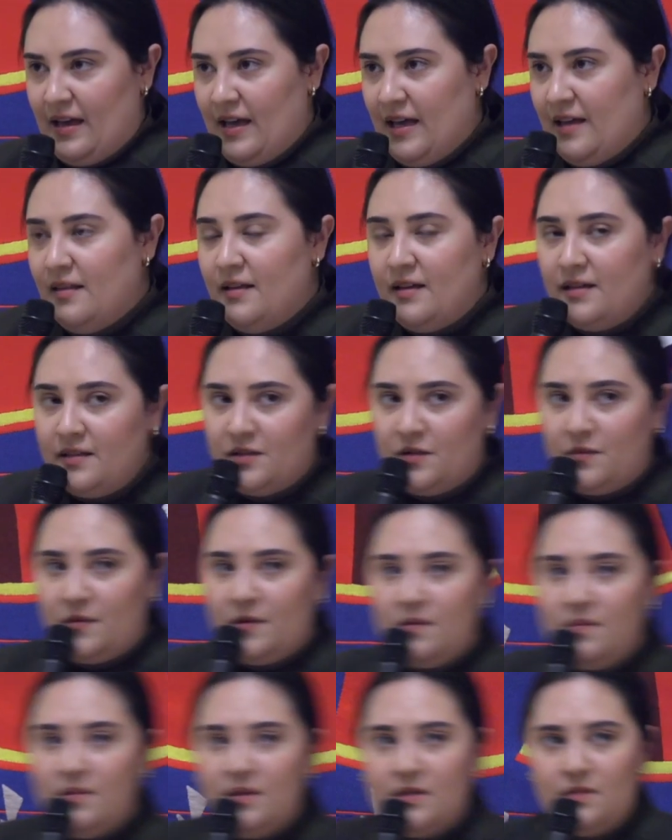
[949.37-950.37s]
In this
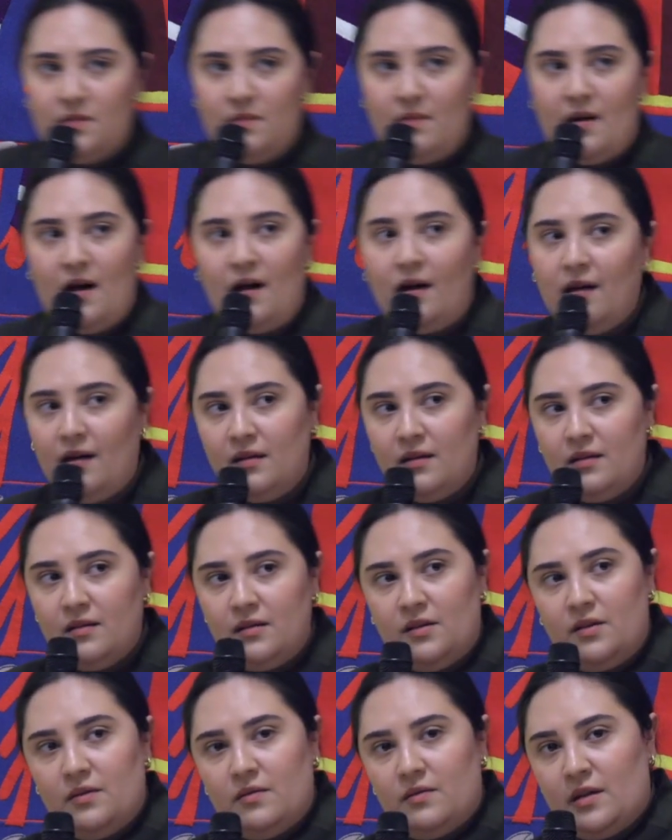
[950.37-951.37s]
room as well,
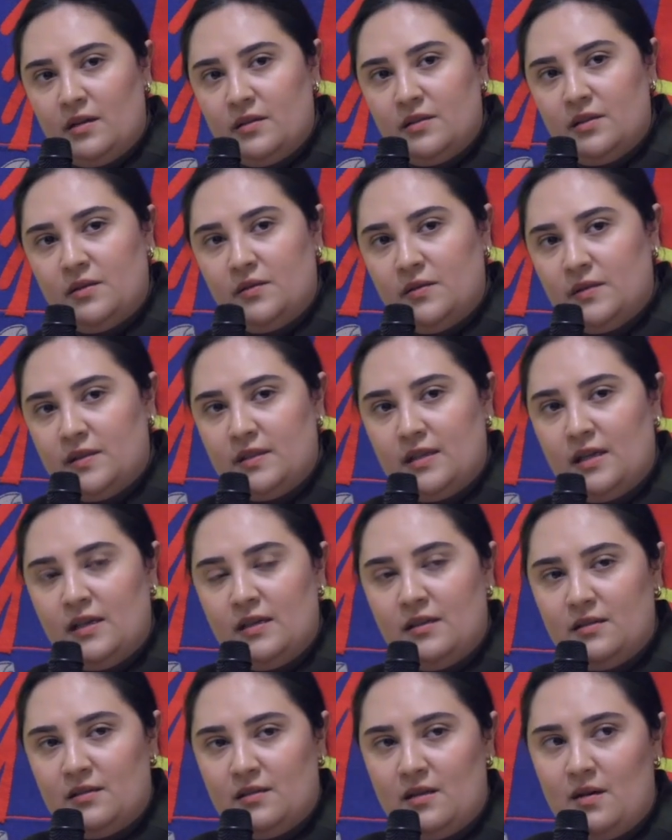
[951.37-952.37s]
you also
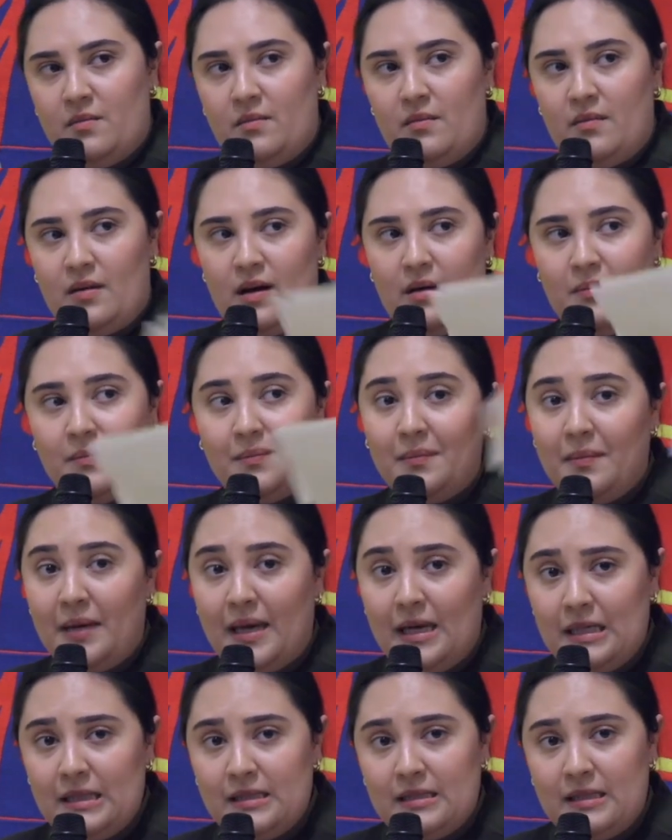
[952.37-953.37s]
see some
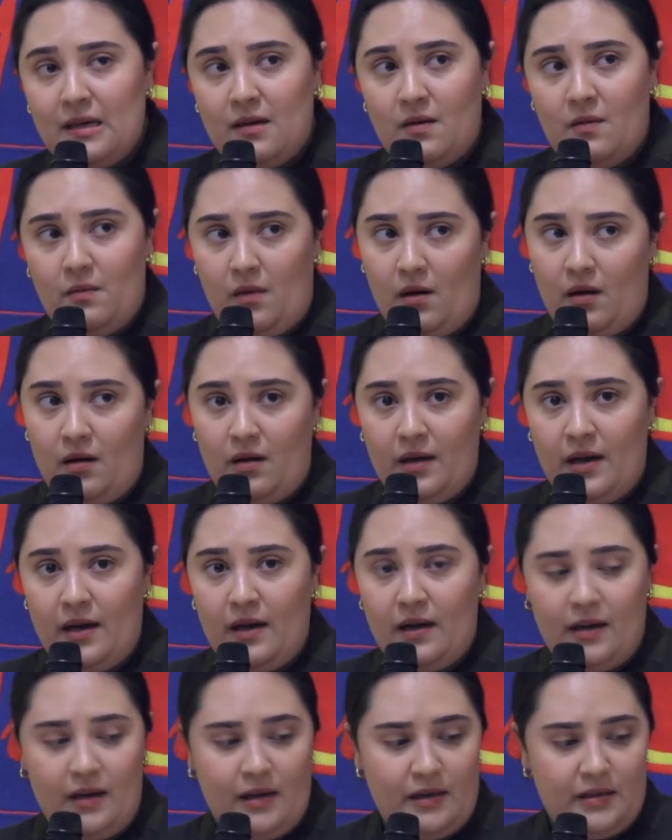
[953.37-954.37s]
amazing wall
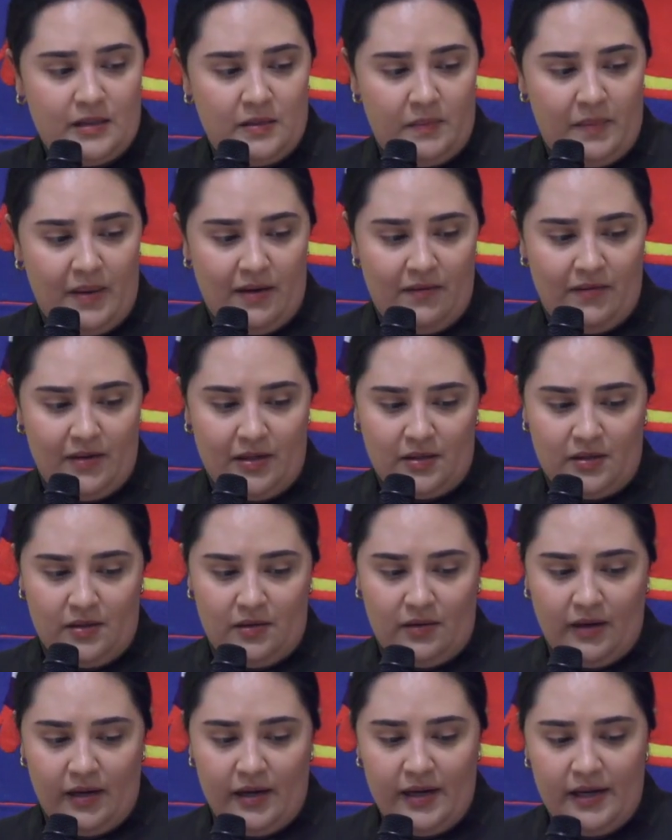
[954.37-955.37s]
hangings by
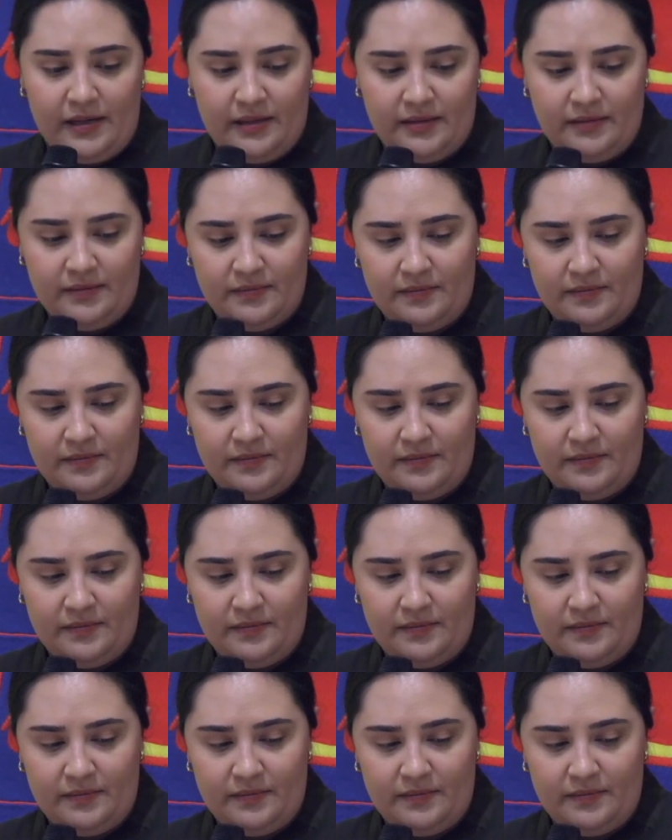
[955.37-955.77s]
Victoria.